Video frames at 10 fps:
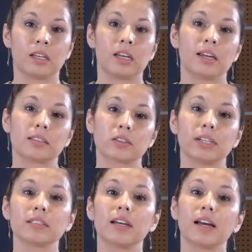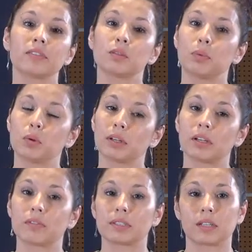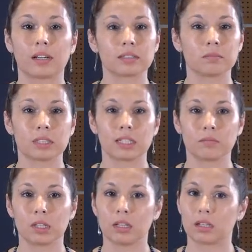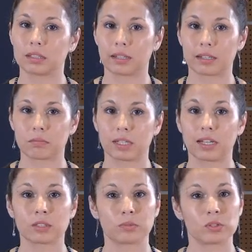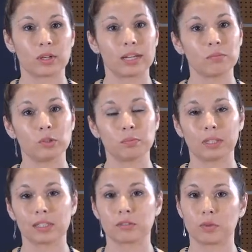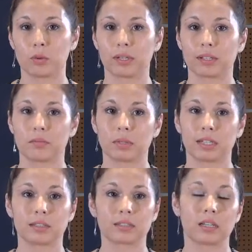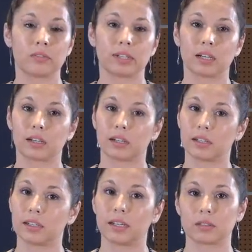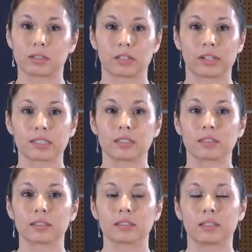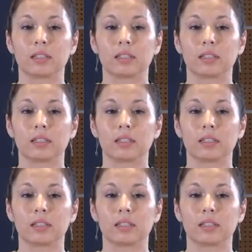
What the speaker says: It's great to have support of this awesome team alongside me as we try and move plans forward and begin solving our current housing crisis.